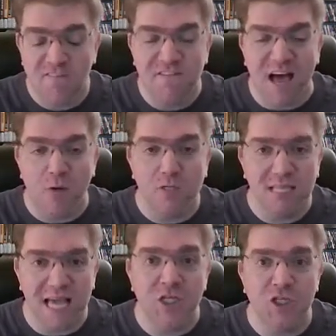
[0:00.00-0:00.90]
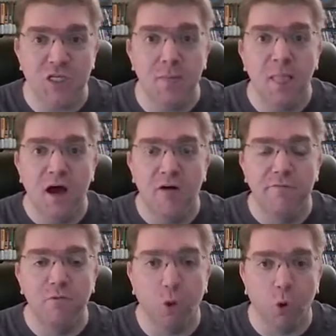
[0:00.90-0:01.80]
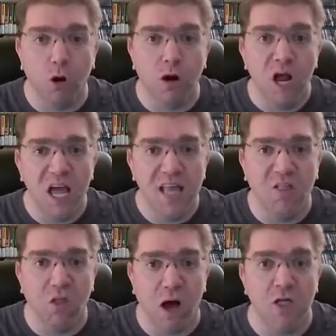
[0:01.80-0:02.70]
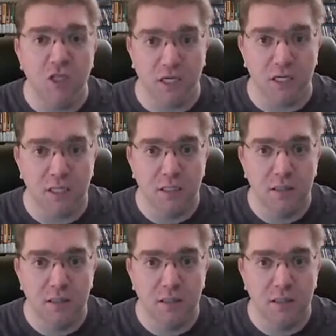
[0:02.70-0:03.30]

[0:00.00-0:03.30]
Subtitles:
foundation of lore and logic.